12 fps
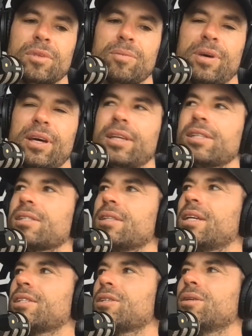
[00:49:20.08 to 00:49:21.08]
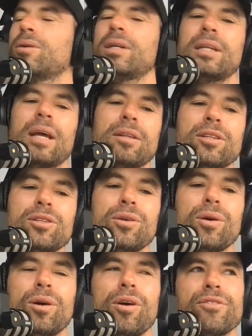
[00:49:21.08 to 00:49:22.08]
Mate, that's cool. And did you
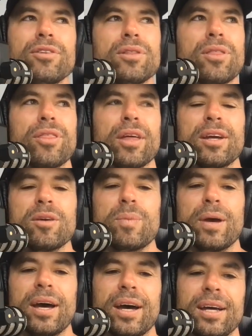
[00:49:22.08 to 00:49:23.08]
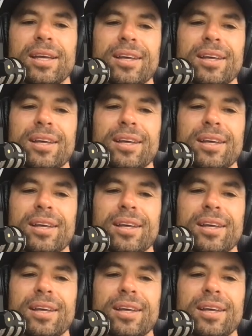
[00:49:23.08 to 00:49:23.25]
often think about,